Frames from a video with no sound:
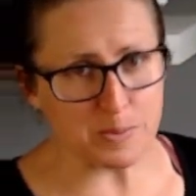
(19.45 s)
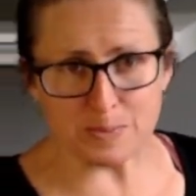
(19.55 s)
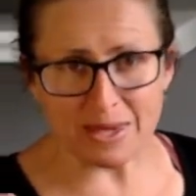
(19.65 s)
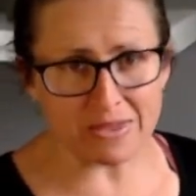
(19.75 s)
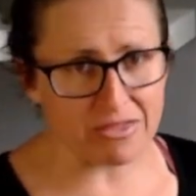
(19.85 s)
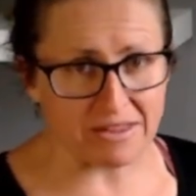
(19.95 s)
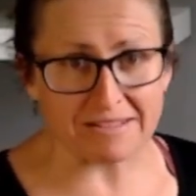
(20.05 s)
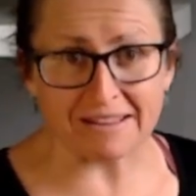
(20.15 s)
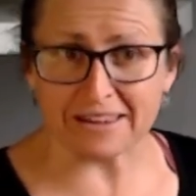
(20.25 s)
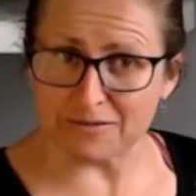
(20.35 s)
big thing
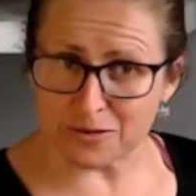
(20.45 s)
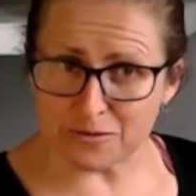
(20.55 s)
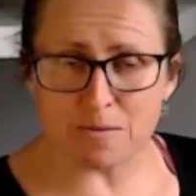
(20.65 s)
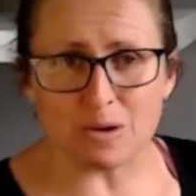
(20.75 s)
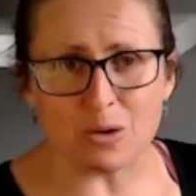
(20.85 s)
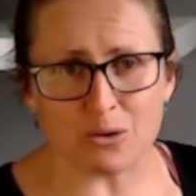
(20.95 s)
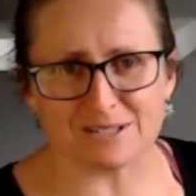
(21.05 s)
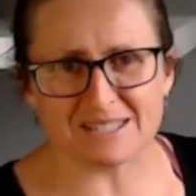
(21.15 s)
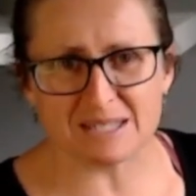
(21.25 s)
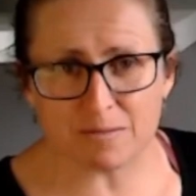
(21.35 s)
like a Varoma or a
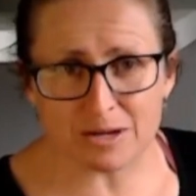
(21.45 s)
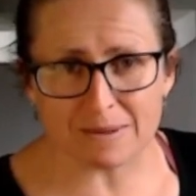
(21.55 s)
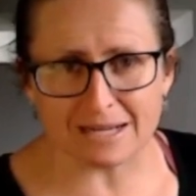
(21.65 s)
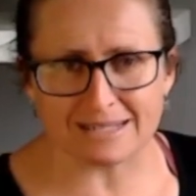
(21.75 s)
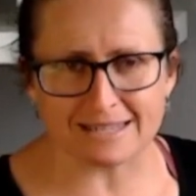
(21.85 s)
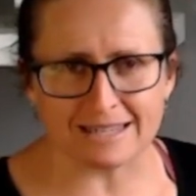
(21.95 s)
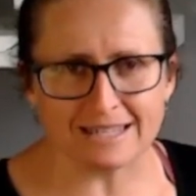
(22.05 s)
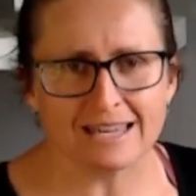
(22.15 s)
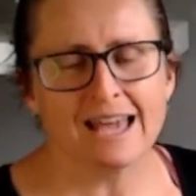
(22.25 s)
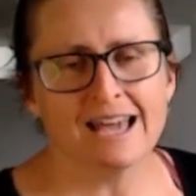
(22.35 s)
simmering basket
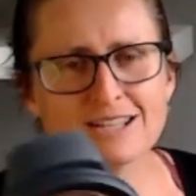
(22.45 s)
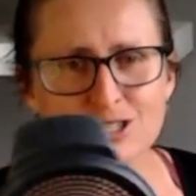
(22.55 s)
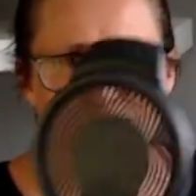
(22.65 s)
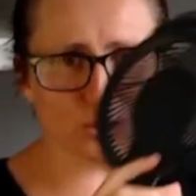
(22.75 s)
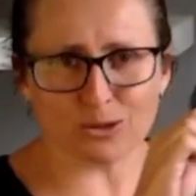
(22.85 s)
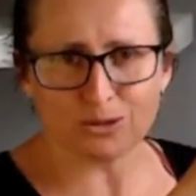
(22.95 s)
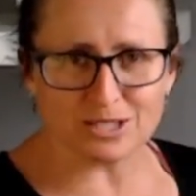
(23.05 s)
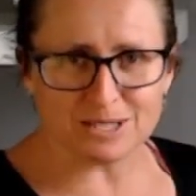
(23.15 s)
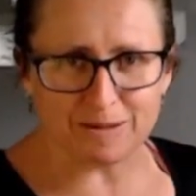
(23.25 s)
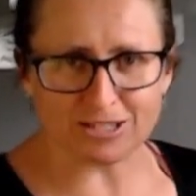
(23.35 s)
to the
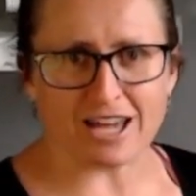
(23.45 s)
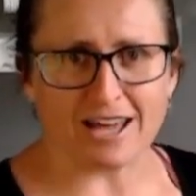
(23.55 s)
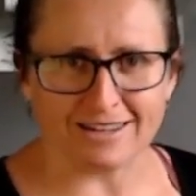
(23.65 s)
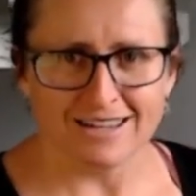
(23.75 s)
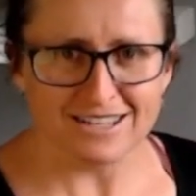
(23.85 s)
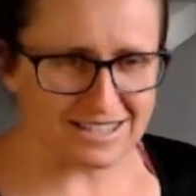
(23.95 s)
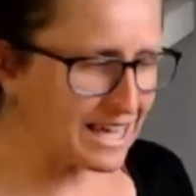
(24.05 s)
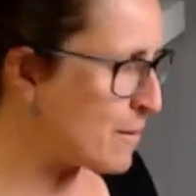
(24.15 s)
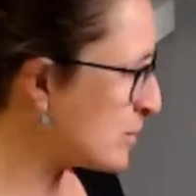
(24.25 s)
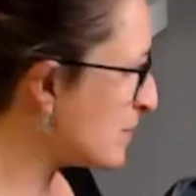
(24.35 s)
splash guard. So
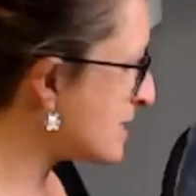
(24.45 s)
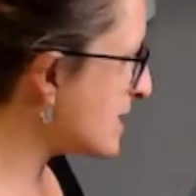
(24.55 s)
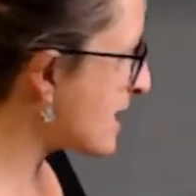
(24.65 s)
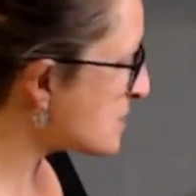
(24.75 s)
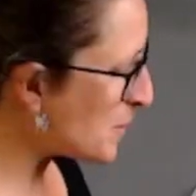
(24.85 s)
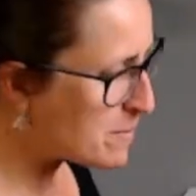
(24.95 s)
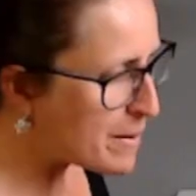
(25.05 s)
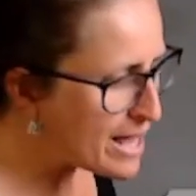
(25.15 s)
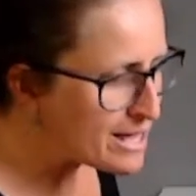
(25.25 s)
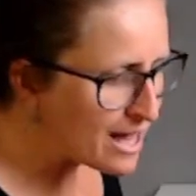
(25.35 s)
come with me today as we
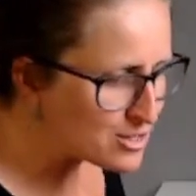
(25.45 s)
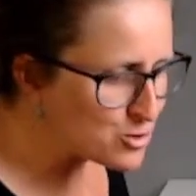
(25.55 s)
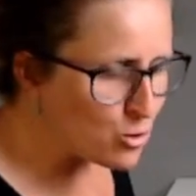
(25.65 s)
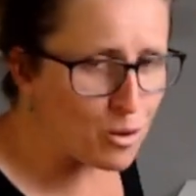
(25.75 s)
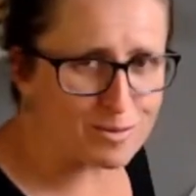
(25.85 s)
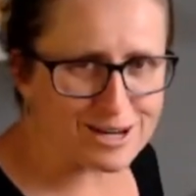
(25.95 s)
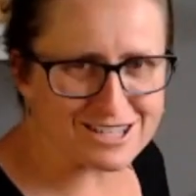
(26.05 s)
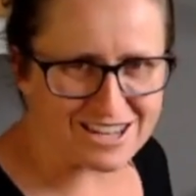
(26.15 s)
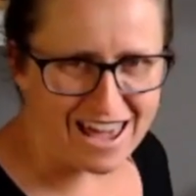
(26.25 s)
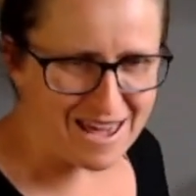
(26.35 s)
make strawberry
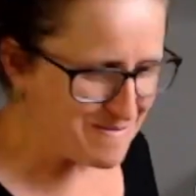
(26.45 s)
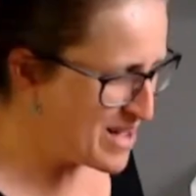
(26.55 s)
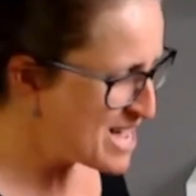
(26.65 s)
jam.